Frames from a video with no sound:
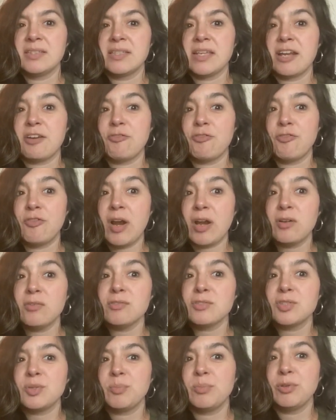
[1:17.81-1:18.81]
like
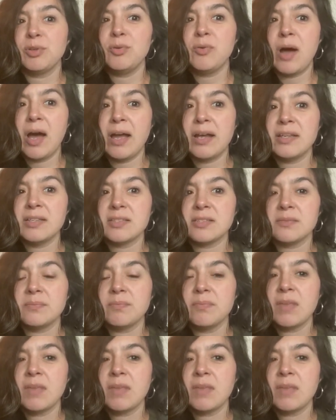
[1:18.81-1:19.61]
freckles or blue eyes.